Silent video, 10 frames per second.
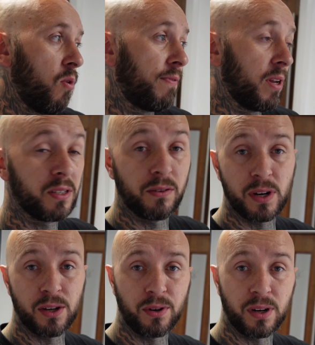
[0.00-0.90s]
Hopefully it's in
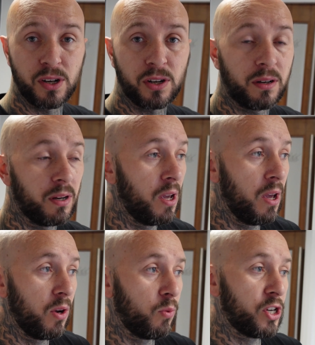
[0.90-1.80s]
really good condition
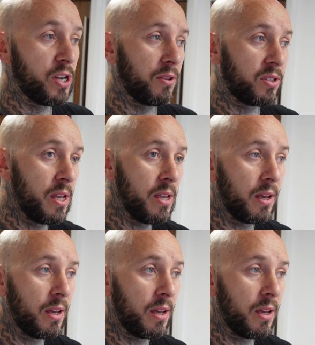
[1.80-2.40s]
we shall see.